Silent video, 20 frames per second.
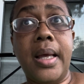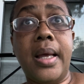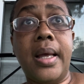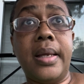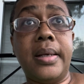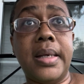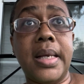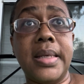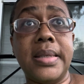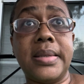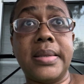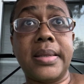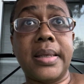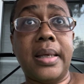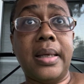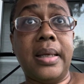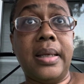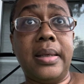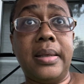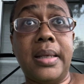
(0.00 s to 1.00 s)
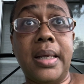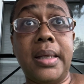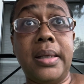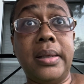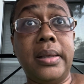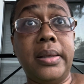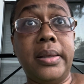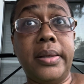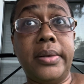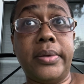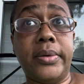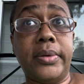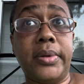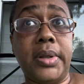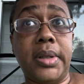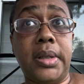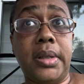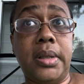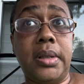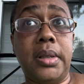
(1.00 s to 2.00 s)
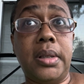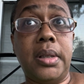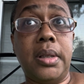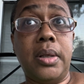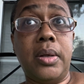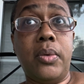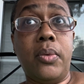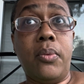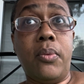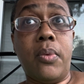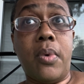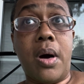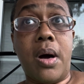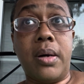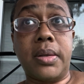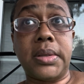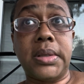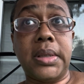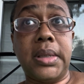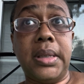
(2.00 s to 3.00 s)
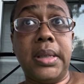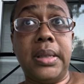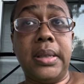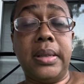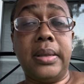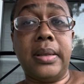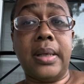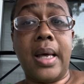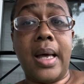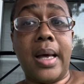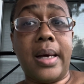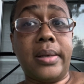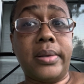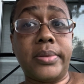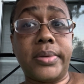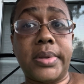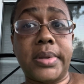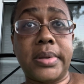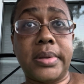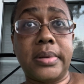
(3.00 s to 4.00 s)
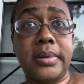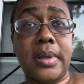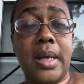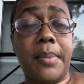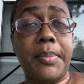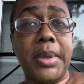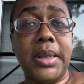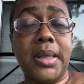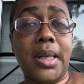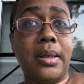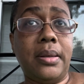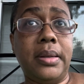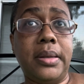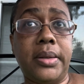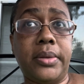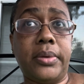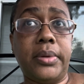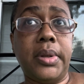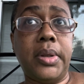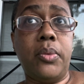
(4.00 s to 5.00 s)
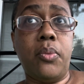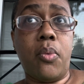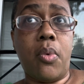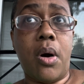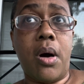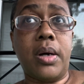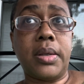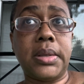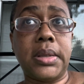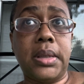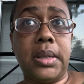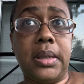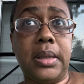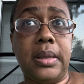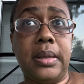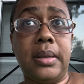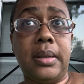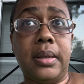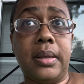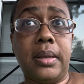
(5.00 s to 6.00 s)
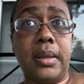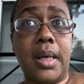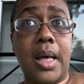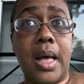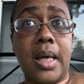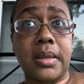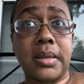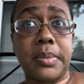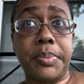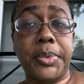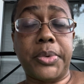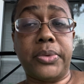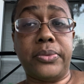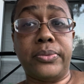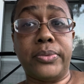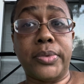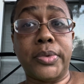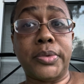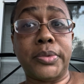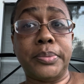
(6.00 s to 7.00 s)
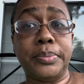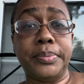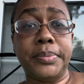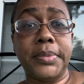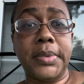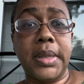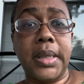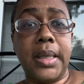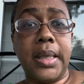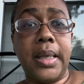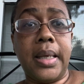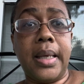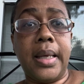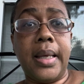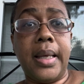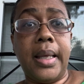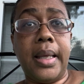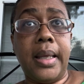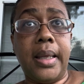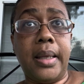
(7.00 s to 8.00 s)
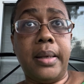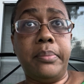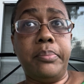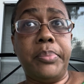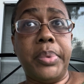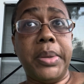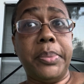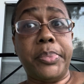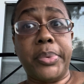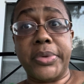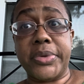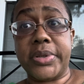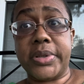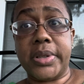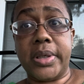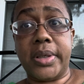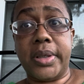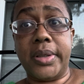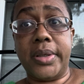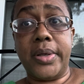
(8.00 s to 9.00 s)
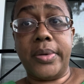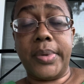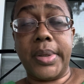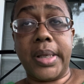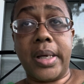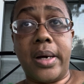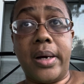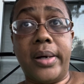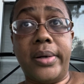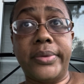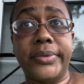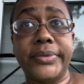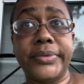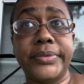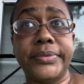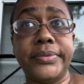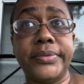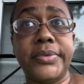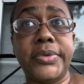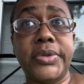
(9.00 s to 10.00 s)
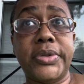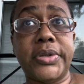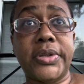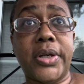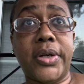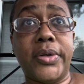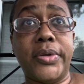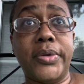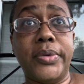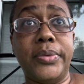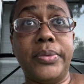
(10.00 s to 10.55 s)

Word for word: And they said they literally walked in the house. I mean, they literally walked in the hospital room and beepers started going off. So